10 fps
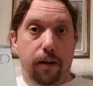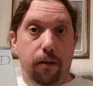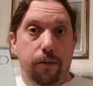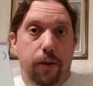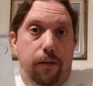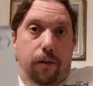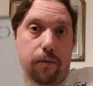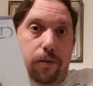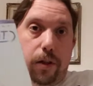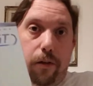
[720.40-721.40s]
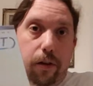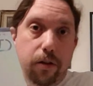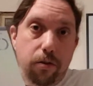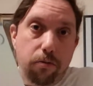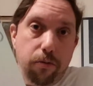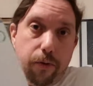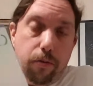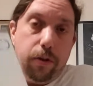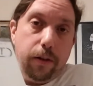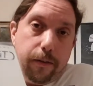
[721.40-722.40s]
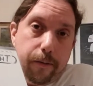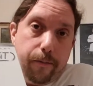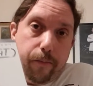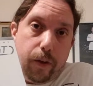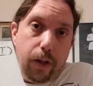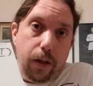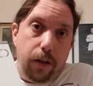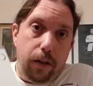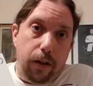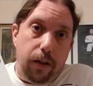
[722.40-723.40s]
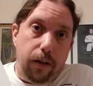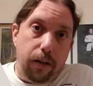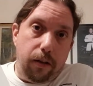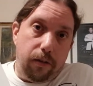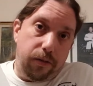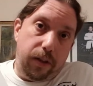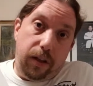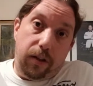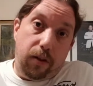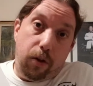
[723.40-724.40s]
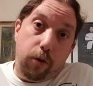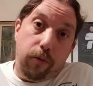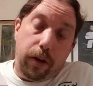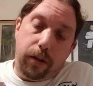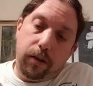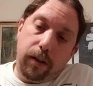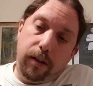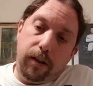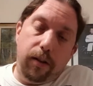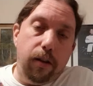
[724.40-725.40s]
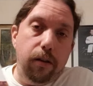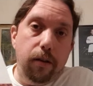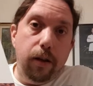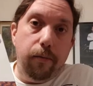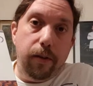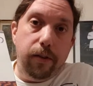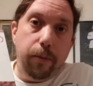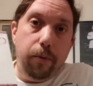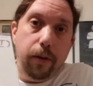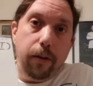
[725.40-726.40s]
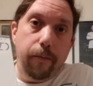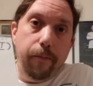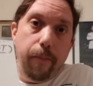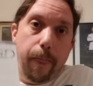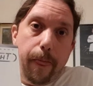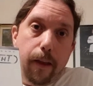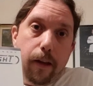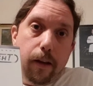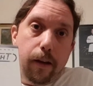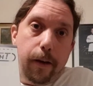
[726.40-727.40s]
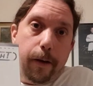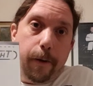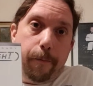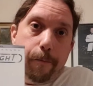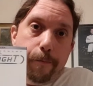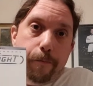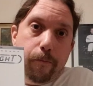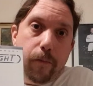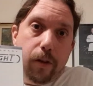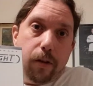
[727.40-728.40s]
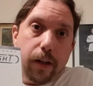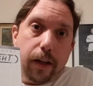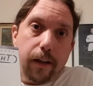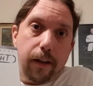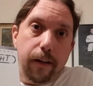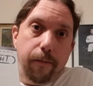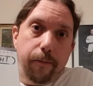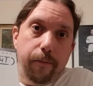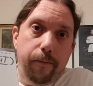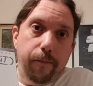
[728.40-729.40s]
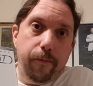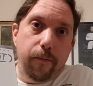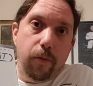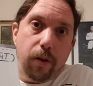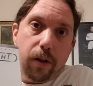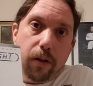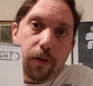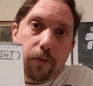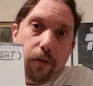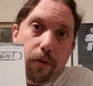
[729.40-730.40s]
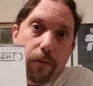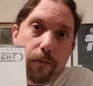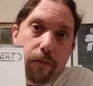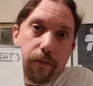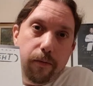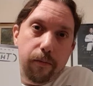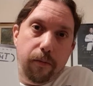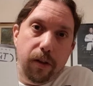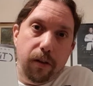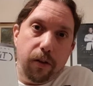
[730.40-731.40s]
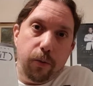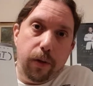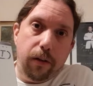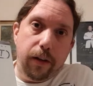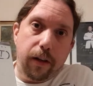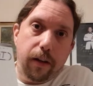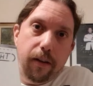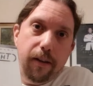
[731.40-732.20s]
Night Fever, starring John Travolta. And obviously this is a new release, so this has a lovely slip on it. Look at that, hey? What a dance floor. You can dance well on that.